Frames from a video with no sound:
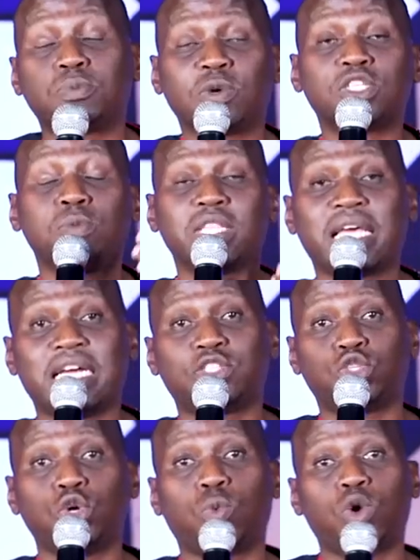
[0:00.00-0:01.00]
It's possible that
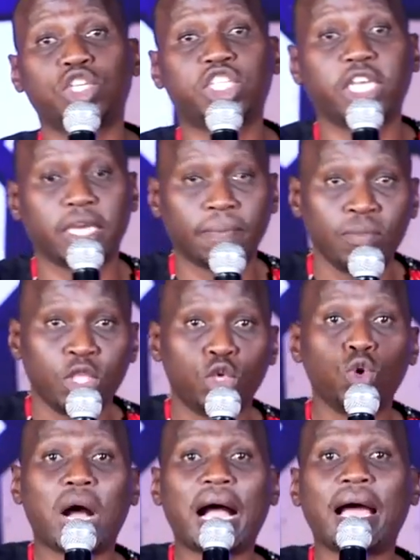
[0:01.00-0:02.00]
as you're watching,
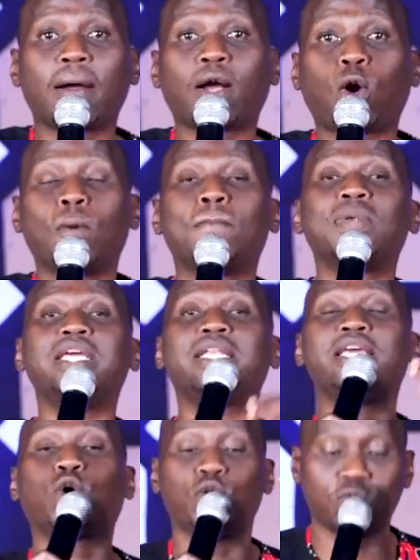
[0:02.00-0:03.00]
you are
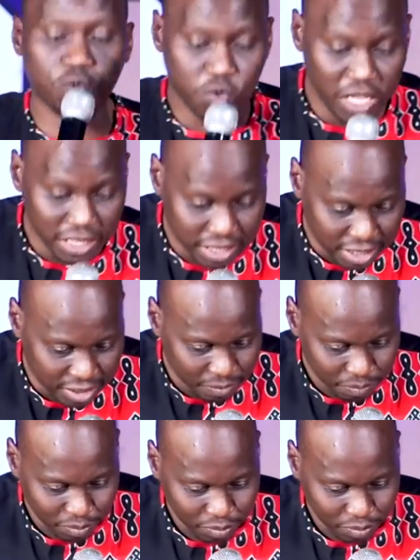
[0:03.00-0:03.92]
completely convinced,